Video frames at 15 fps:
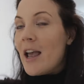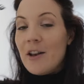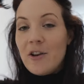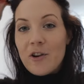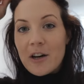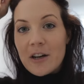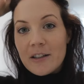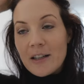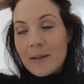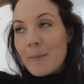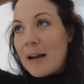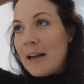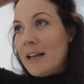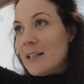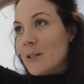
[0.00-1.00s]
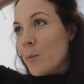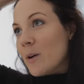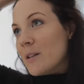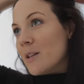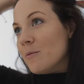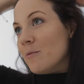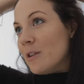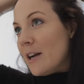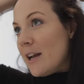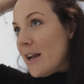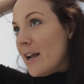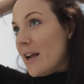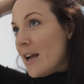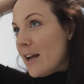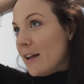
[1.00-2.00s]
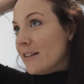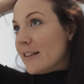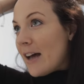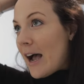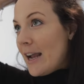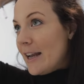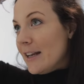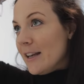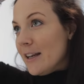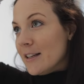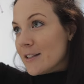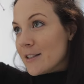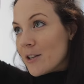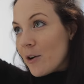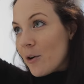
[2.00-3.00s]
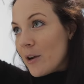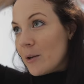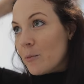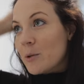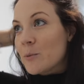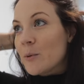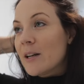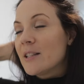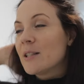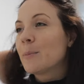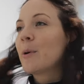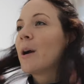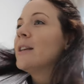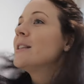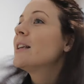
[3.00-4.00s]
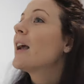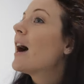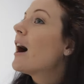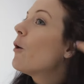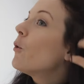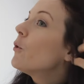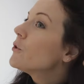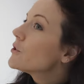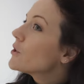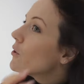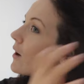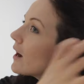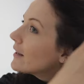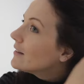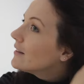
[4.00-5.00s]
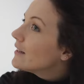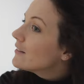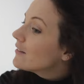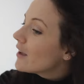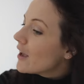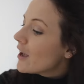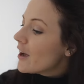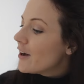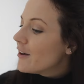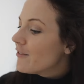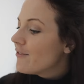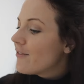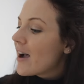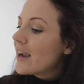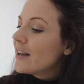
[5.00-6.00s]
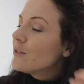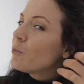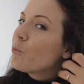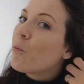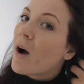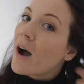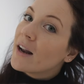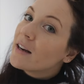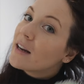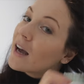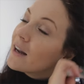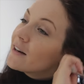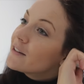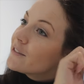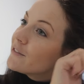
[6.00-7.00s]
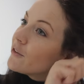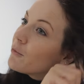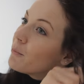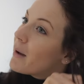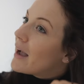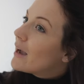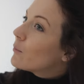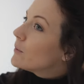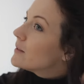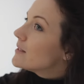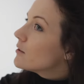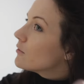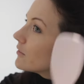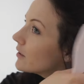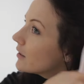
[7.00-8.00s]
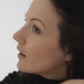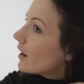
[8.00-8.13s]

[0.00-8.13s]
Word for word: And you heard that my list wasn't really tiny, so it was really surprising. Also, I did find one colorful bag with silver